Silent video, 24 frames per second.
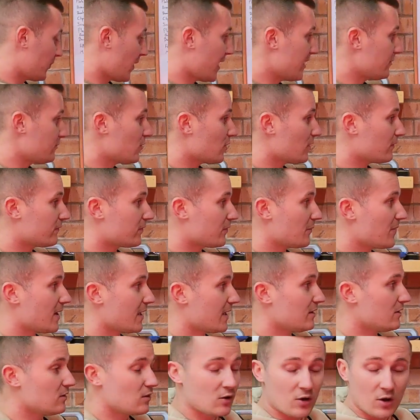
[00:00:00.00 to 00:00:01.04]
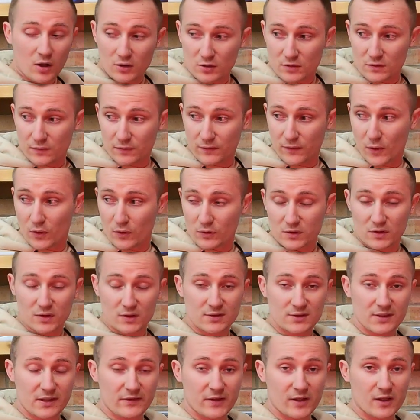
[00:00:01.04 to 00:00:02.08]
paintwork for me cost
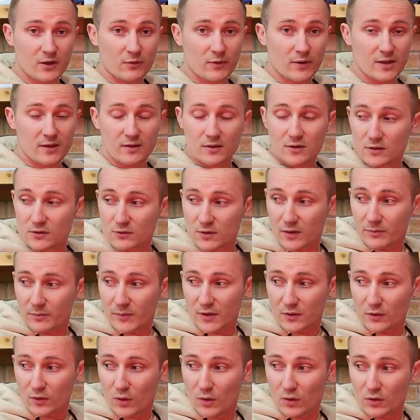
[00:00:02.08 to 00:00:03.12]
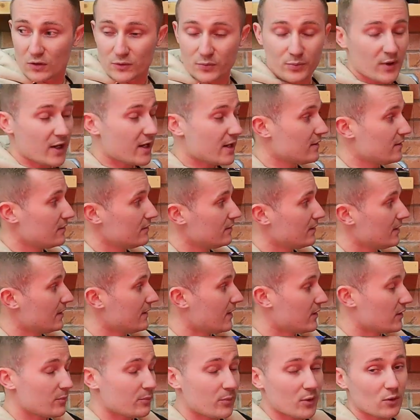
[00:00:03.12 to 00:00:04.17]
470 quid to have my door sprayed
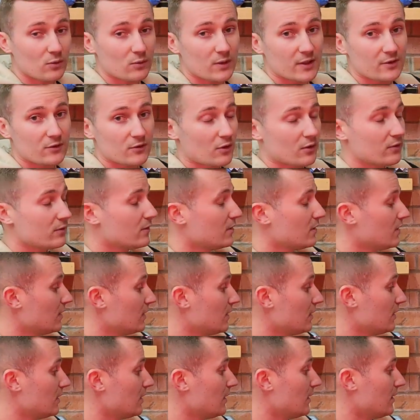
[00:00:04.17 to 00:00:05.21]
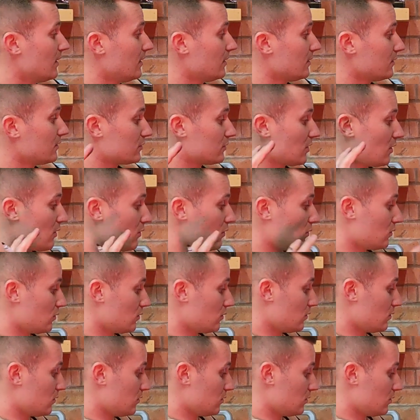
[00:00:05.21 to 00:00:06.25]
and then the boot lid done.
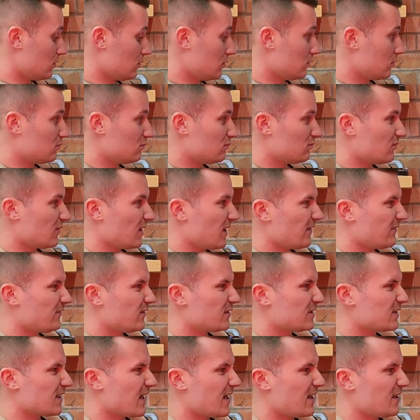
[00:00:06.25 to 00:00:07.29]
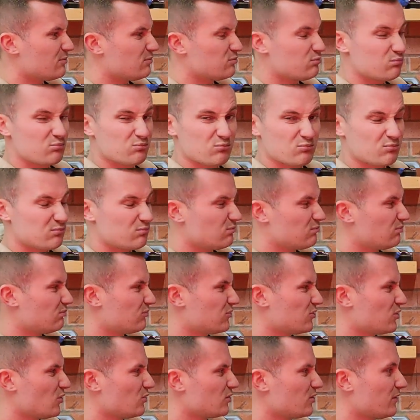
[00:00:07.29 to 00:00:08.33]
So if you say
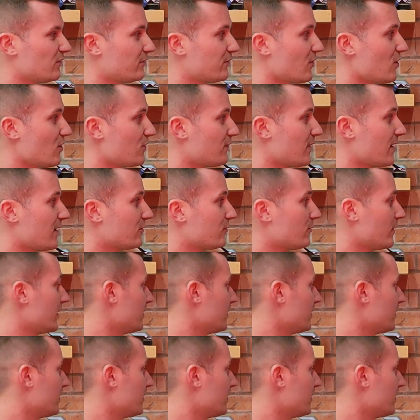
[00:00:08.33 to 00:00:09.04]
235